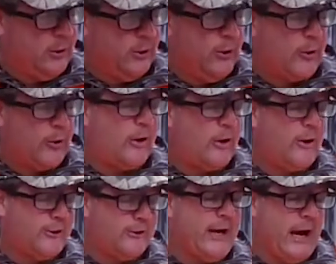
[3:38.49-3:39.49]
Oh,
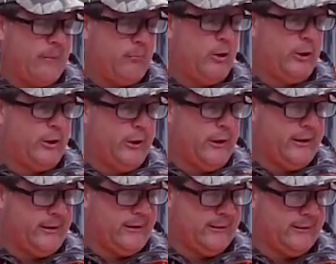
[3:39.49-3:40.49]
Claude, that big
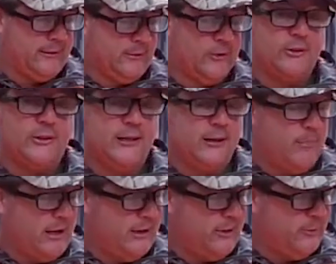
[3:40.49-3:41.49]
gator was in the
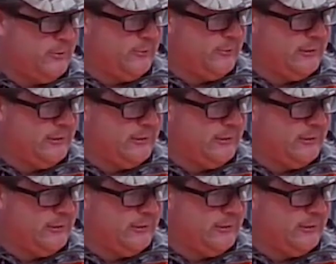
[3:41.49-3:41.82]
bayou.